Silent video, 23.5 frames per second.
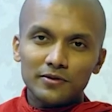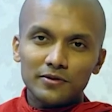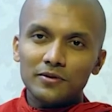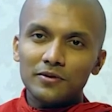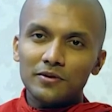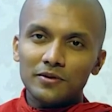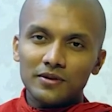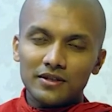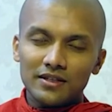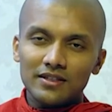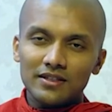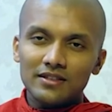
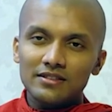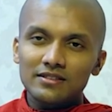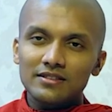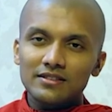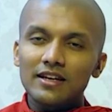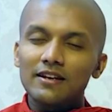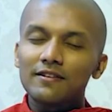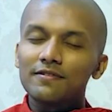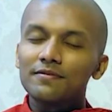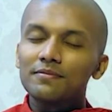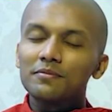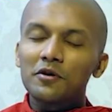Yoga,
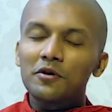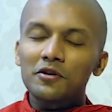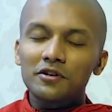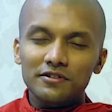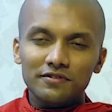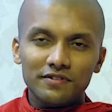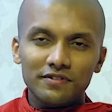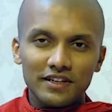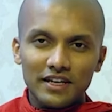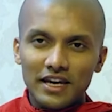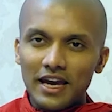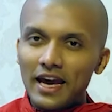
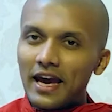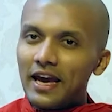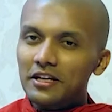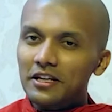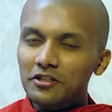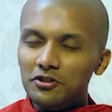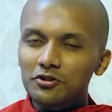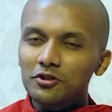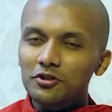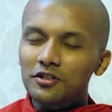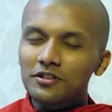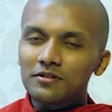
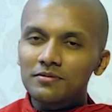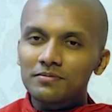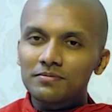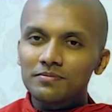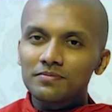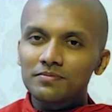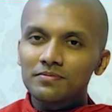self-mortification,